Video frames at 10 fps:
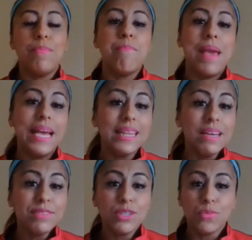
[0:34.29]
May
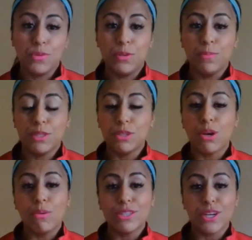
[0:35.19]
leaves the room to
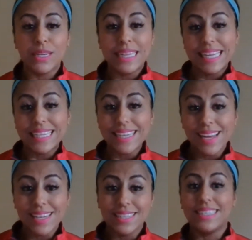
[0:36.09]
go turn in the
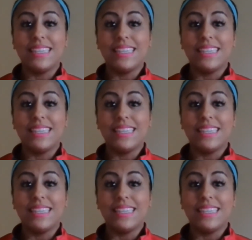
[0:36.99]
attendance